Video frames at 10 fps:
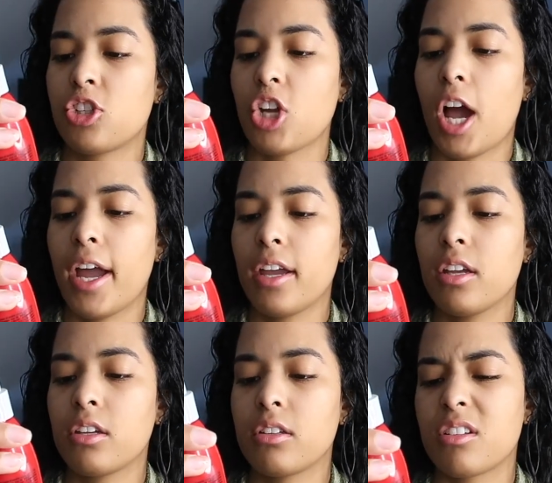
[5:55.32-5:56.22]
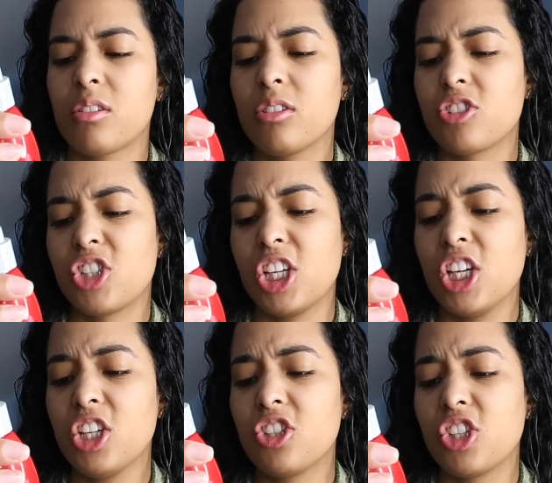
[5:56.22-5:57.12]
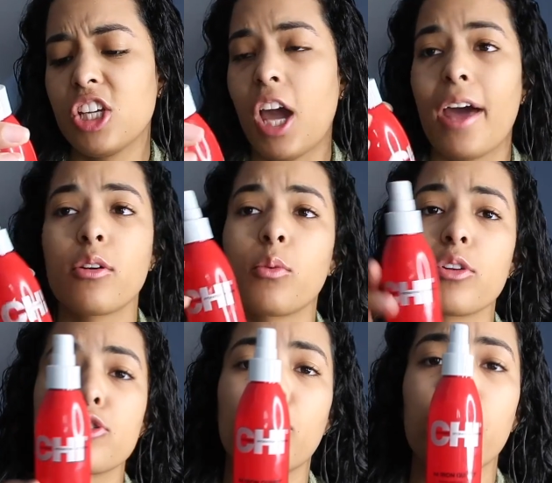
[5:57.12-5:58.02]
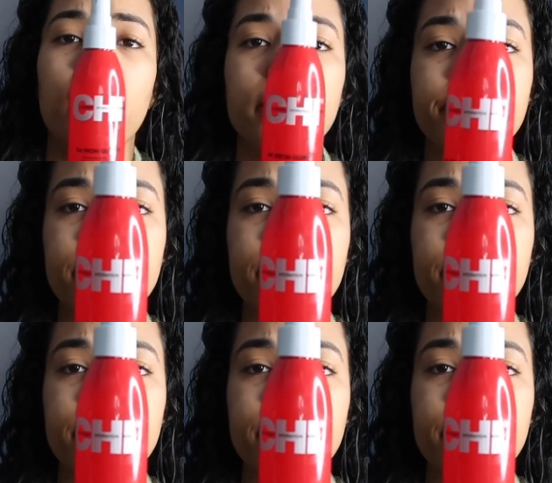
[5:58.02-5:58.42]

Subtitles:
I don't know what it's called, but